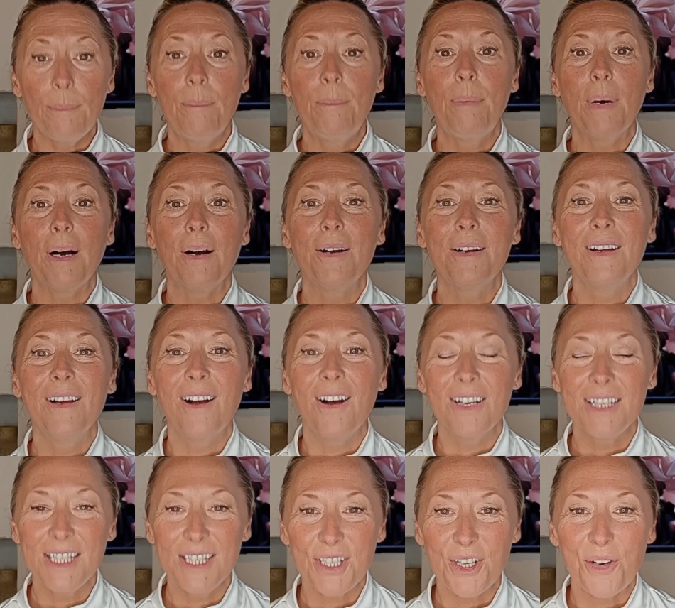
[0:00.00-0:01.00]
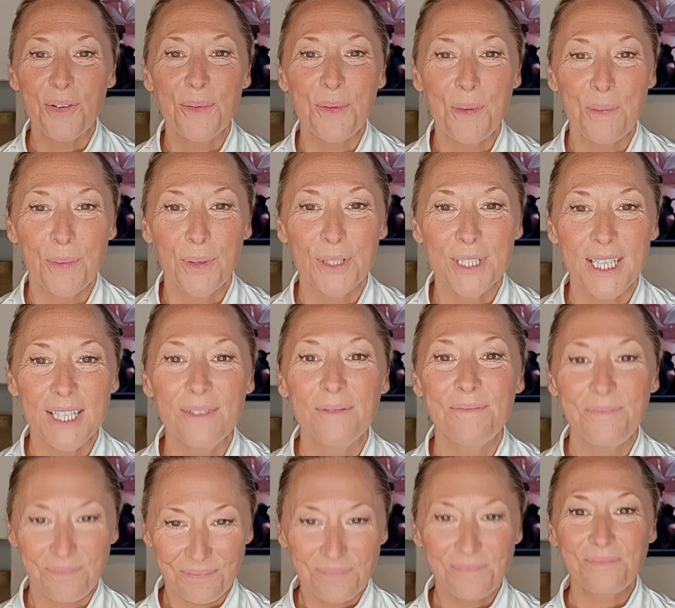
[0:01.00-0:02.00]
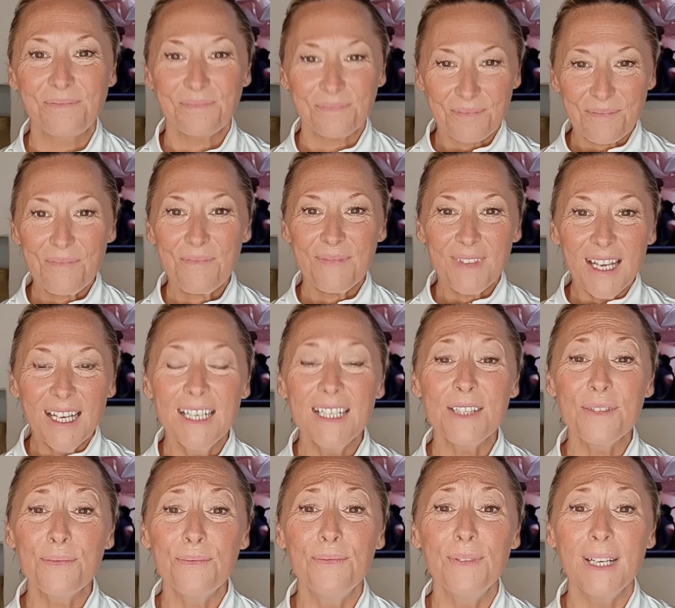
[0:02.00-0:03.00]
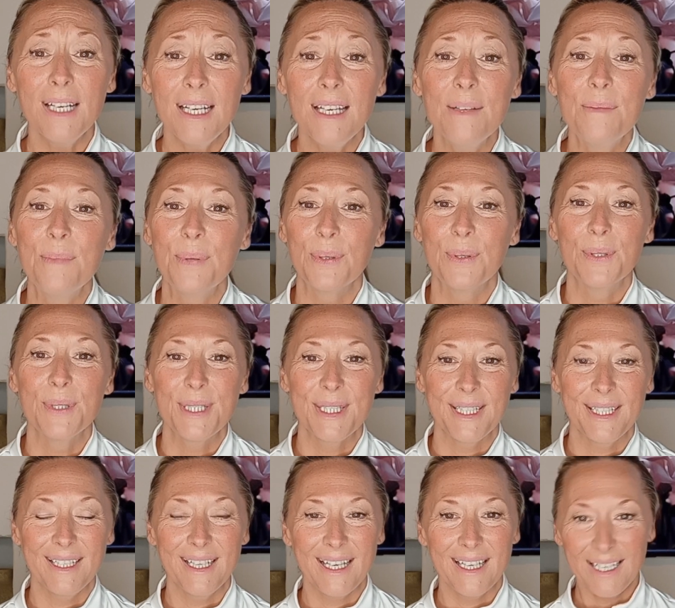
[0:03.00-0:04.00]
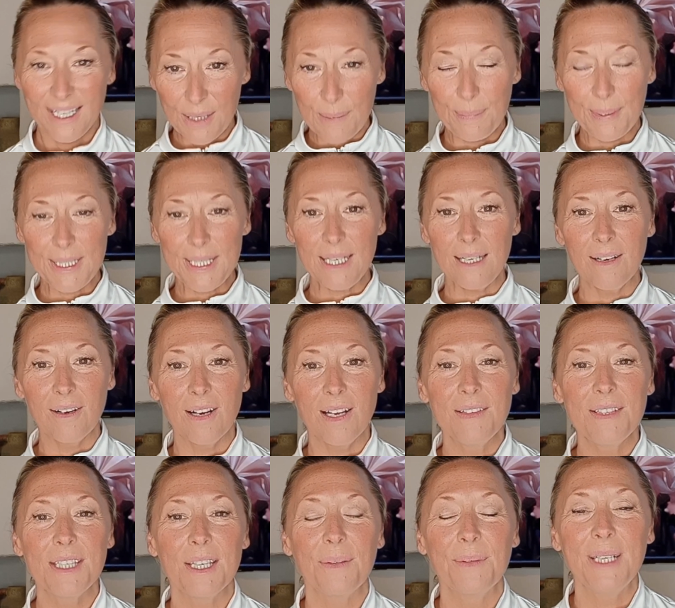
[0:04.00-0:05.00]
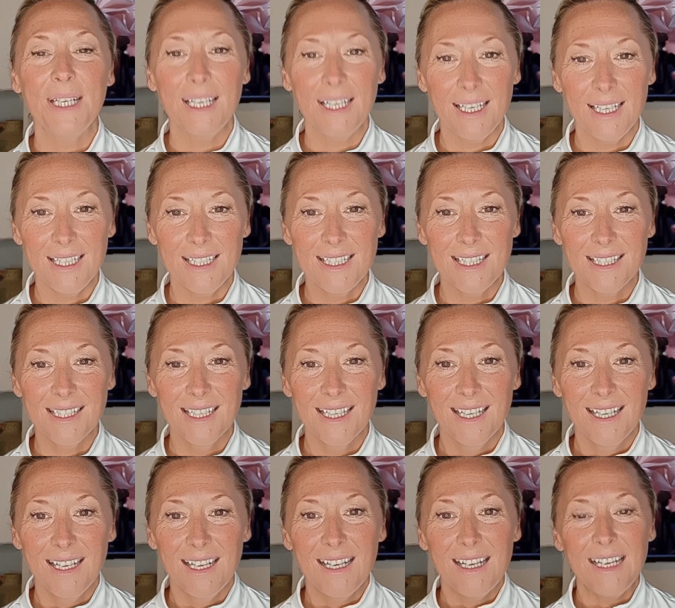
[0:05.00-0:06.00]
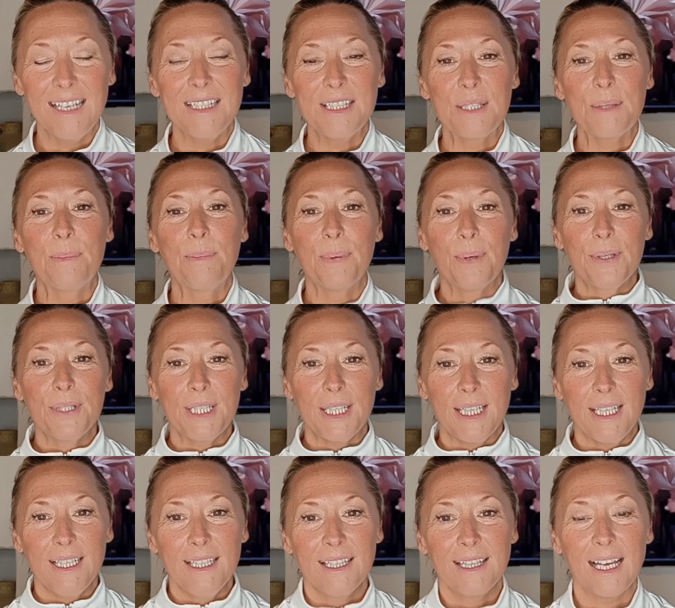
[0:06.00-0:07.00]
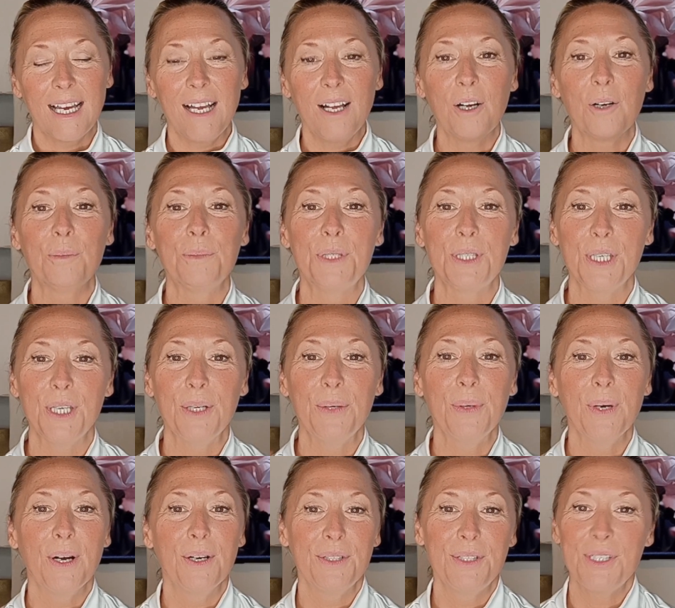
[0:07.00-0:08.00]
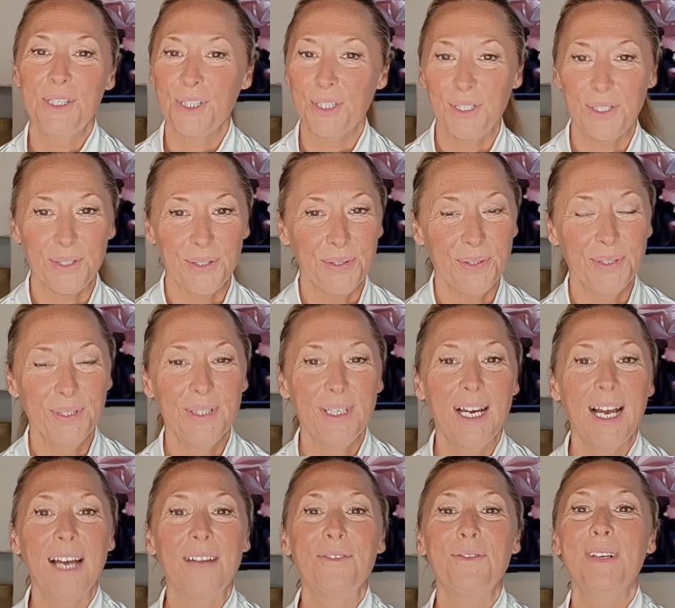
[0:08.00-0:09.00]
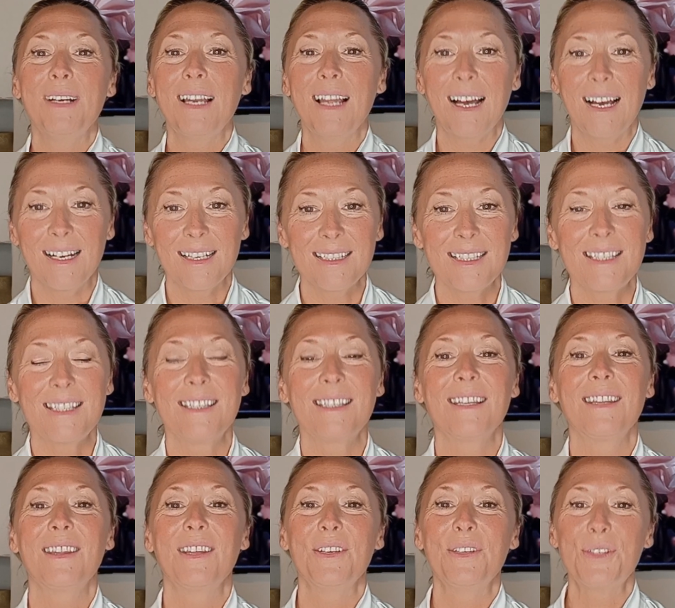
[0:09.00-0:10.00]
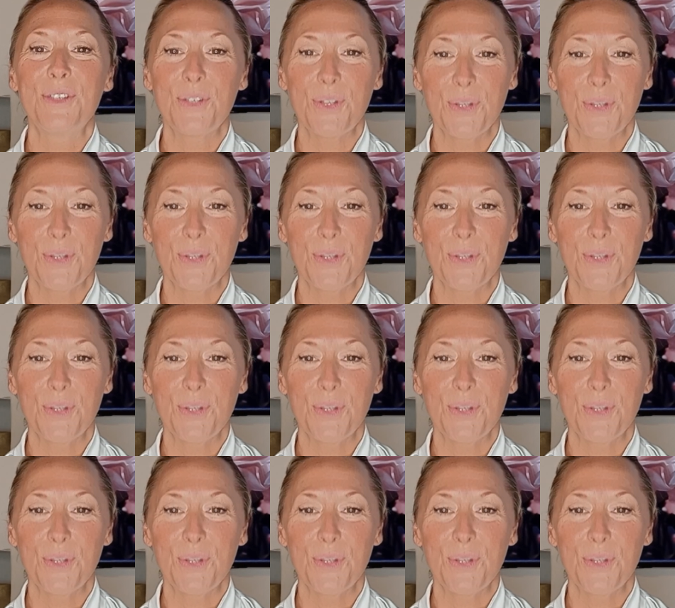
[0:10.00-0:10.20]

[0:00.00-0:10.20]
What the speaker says: But I start with the body. It's really important. And in the busy lives that we lead, it's the body that helps you undo and relax those